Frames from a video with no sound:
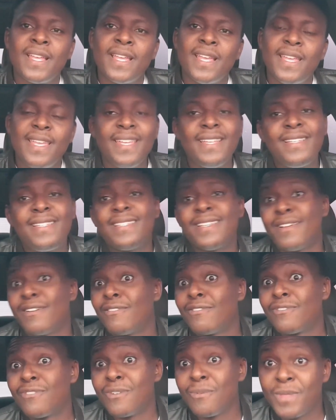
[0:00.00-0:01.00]
it
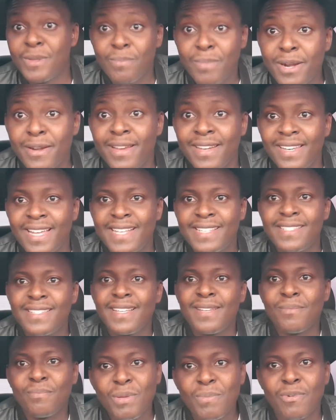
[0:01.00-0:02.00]
from the barren lands
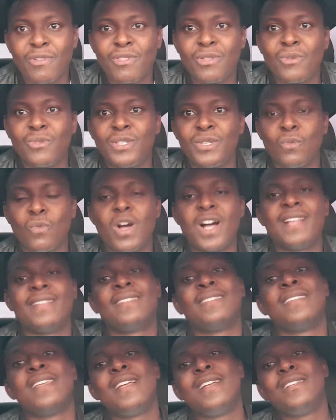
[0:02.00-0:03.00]
that people thought it
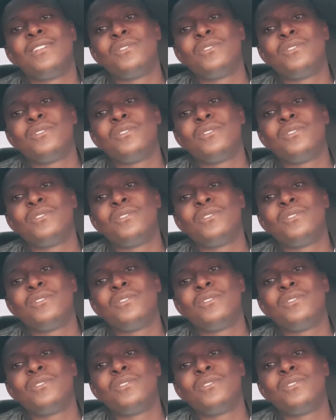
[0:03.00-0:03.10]
was